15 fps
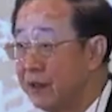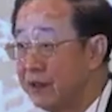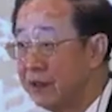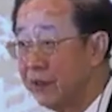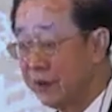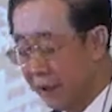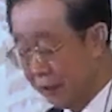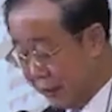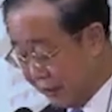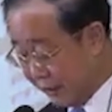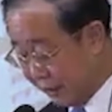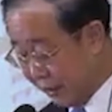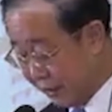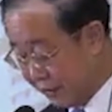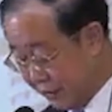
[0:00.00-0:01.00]
So
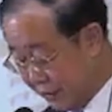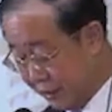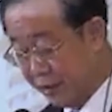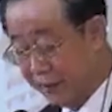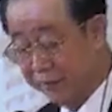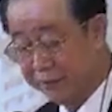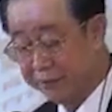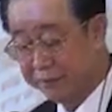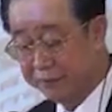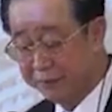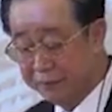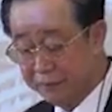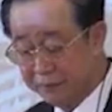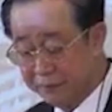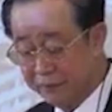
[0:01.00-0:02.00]
early next year,
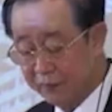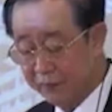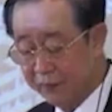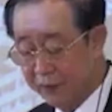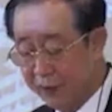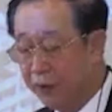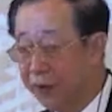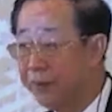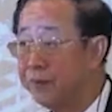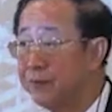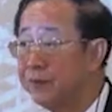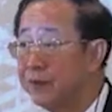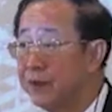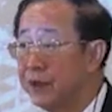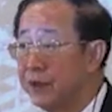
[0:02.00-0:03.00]
we hope
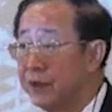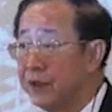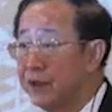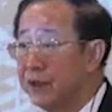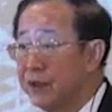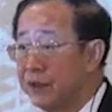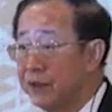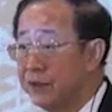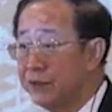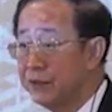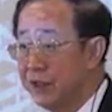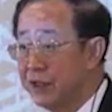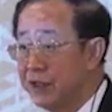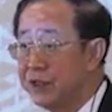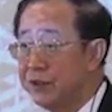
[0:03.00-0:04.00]
to
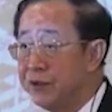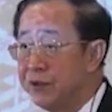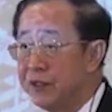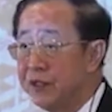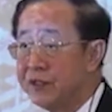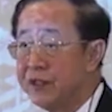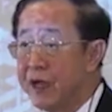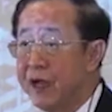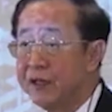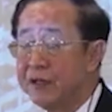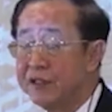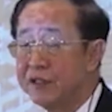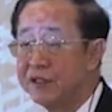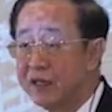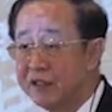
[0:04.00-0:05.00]
issue this tax
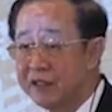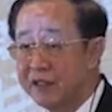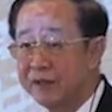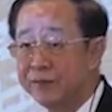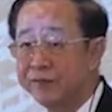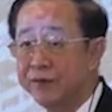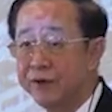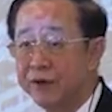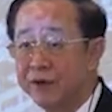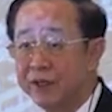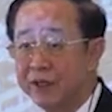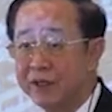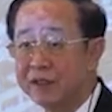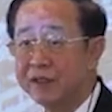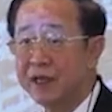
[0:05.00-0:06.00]
incentive for
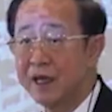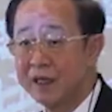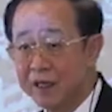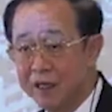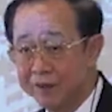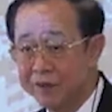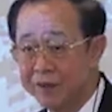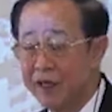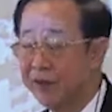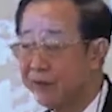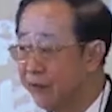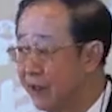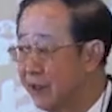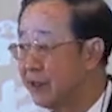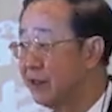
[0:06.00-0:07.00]
the startups
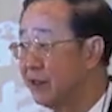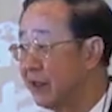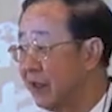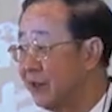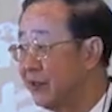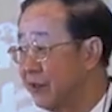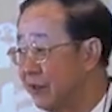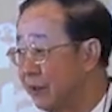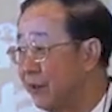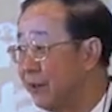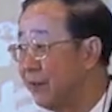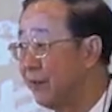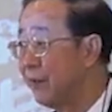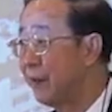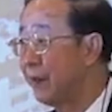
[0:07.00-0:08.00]
and venture
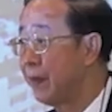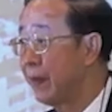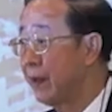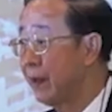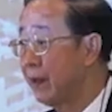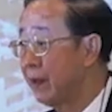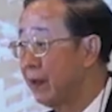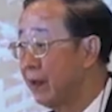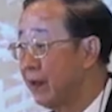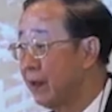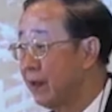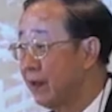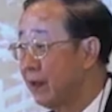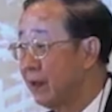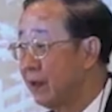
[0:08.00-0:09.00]
capital,
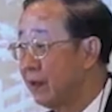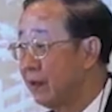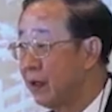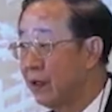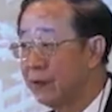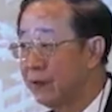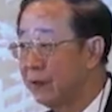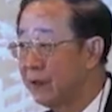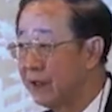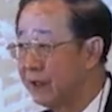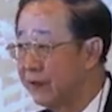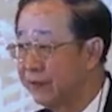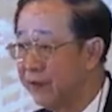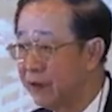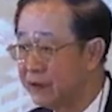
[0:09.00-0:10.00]
not
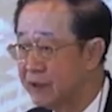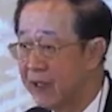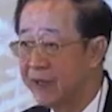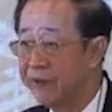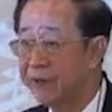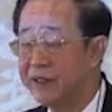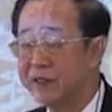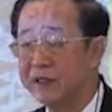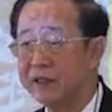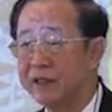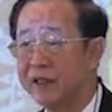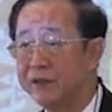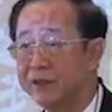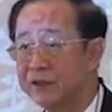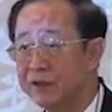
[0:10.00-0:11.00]
only for Thai venture
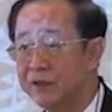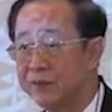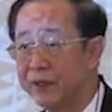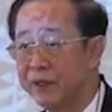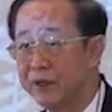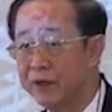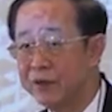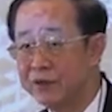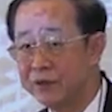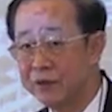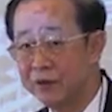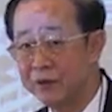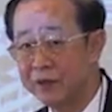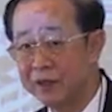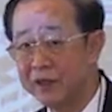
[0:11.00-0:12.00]
capital, but
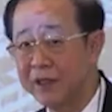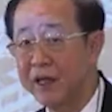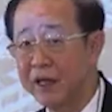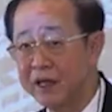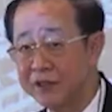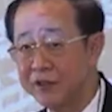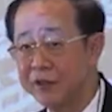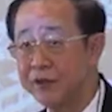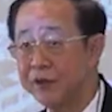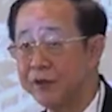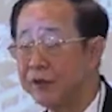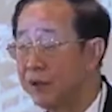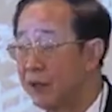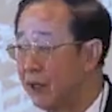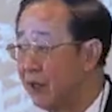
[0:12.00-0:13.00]
also
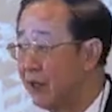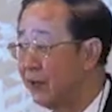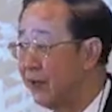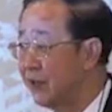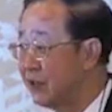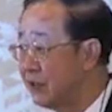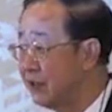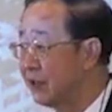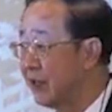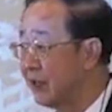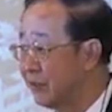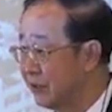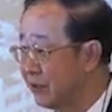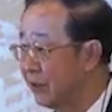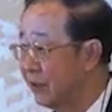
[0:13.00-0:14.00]
international venture
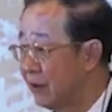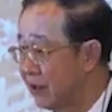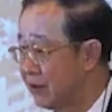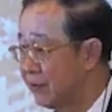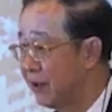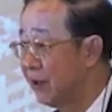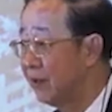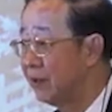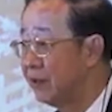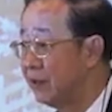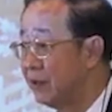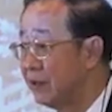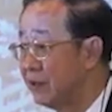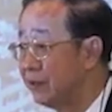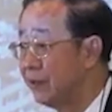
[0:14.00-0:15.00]
capital as well,
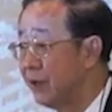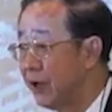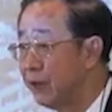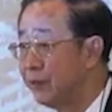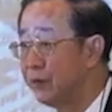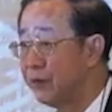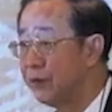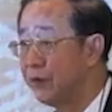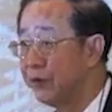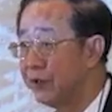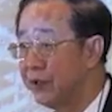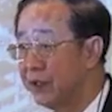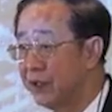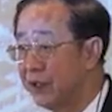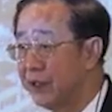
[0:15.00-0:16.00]
to help
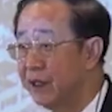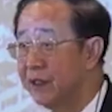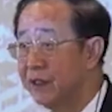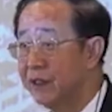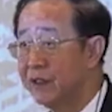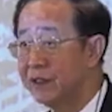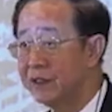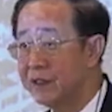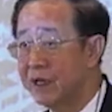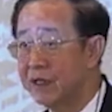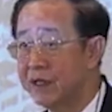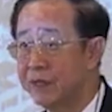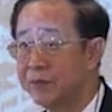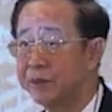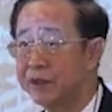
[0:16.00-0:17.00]
promote the
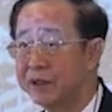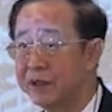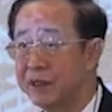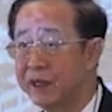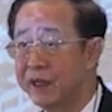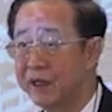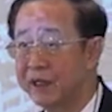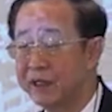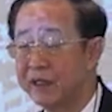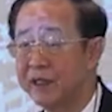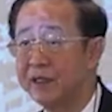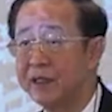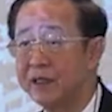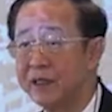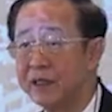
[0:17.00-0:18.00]
startup,
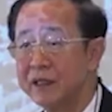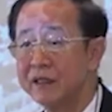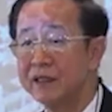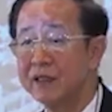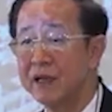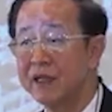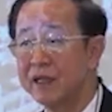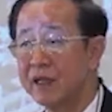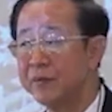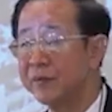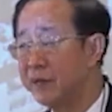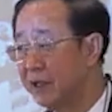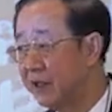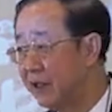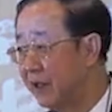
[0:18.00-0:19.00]
particularly
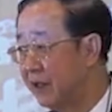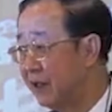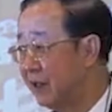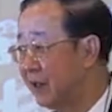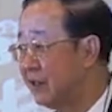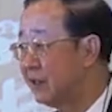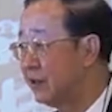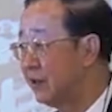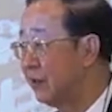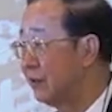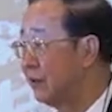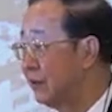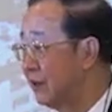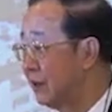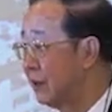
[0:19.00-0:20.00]
startup in the
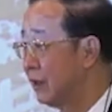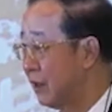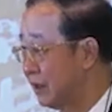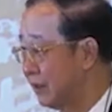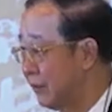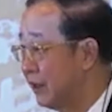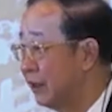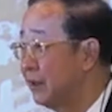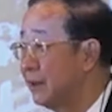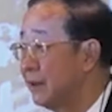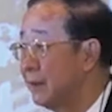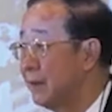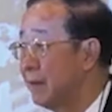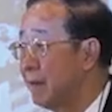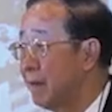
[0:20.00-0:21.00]
digital economy
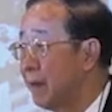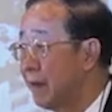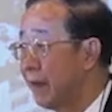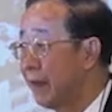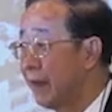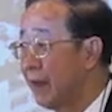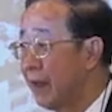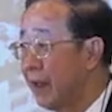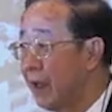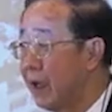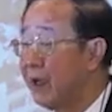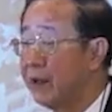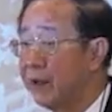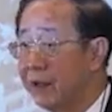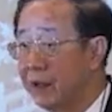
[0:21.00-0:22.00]

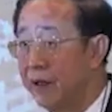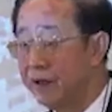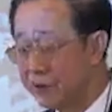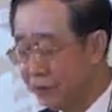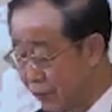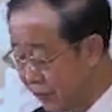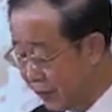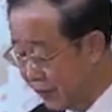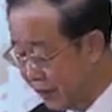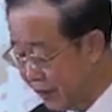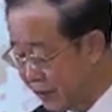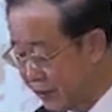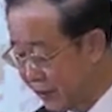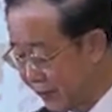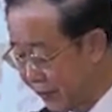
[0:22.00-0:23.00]
and also the
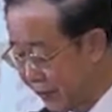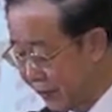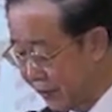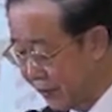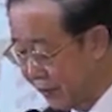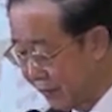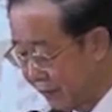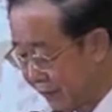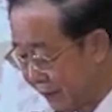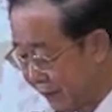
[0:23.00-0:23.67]
SME.